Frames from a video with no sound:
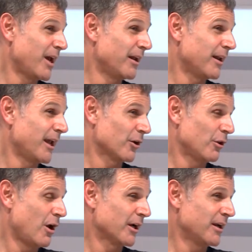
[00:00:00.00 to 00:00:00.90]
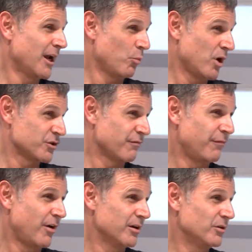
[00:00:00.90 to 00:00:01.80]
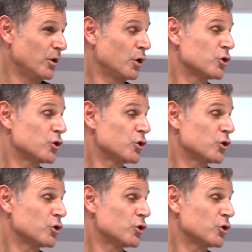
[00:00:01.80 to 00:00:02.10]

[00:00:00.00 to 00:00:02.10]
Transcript: at 8 o'clock at night wasn't fun.